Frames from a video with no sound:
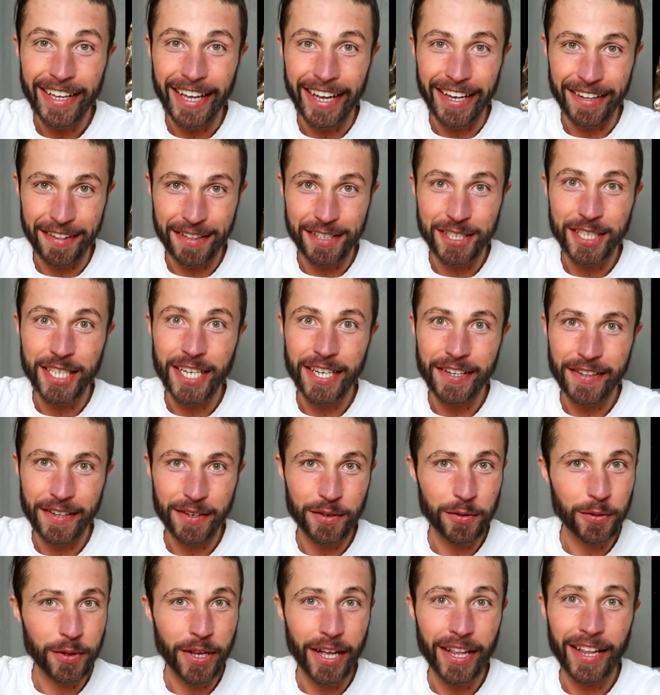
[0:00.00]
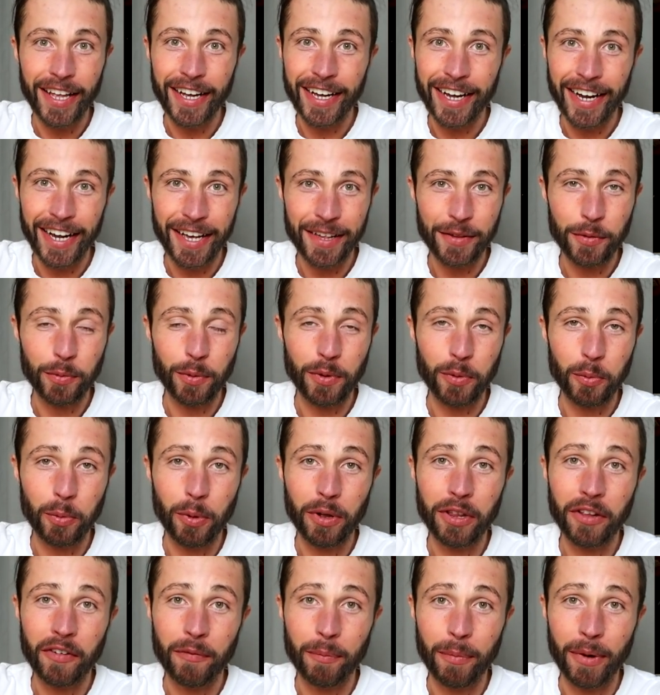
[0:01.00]
Yes, cheese and Nutella, guys, was
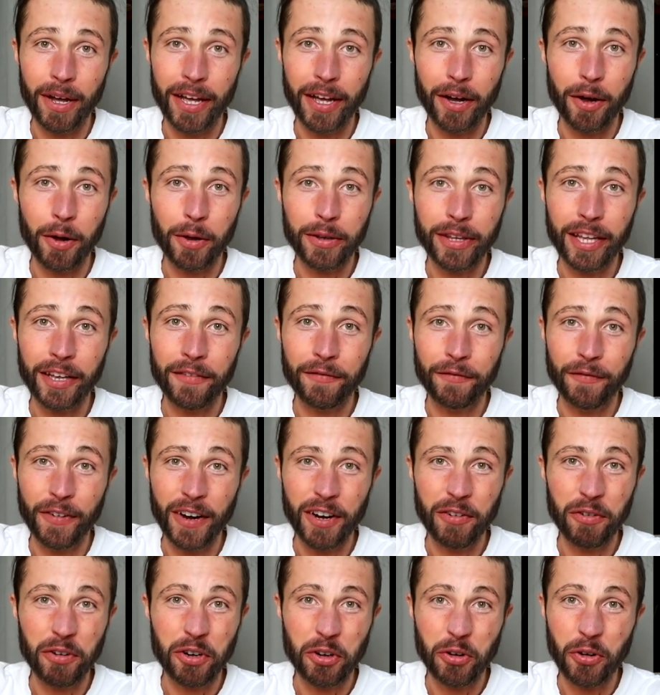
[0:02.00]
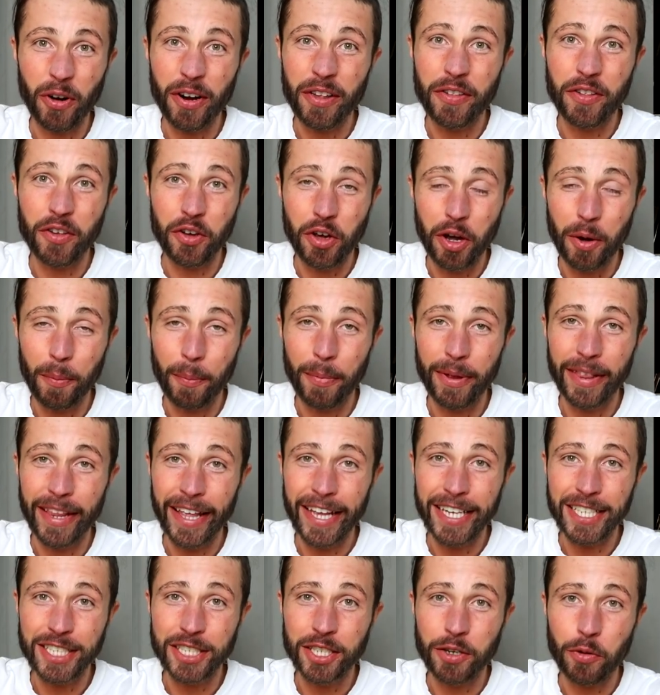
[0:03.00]
one of my all-time favorite crazy
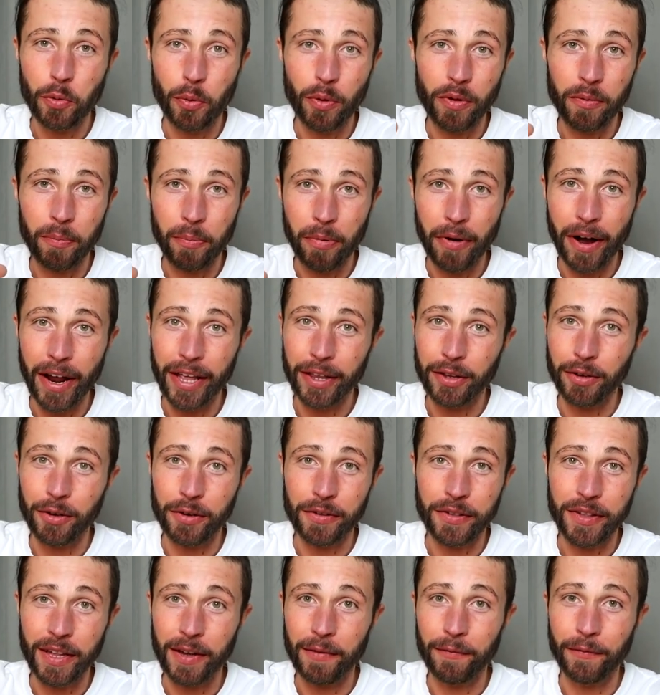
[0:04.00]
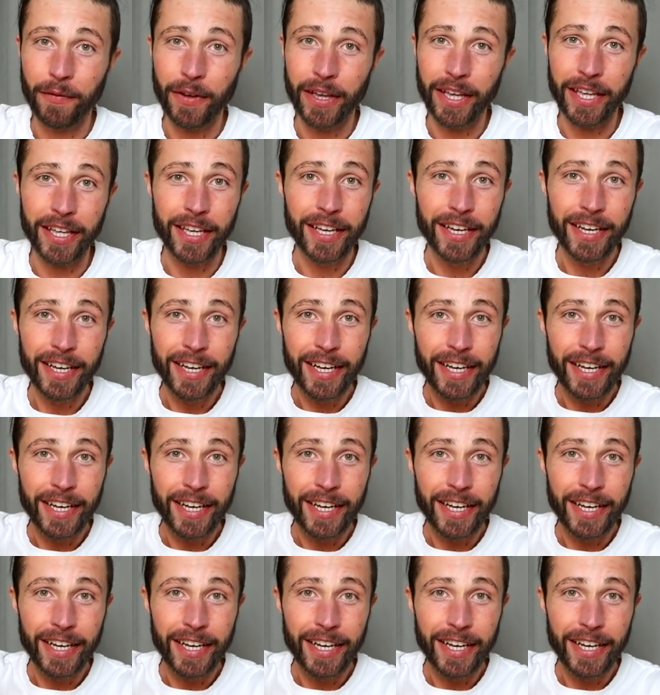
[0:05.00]
combinations with bread or something.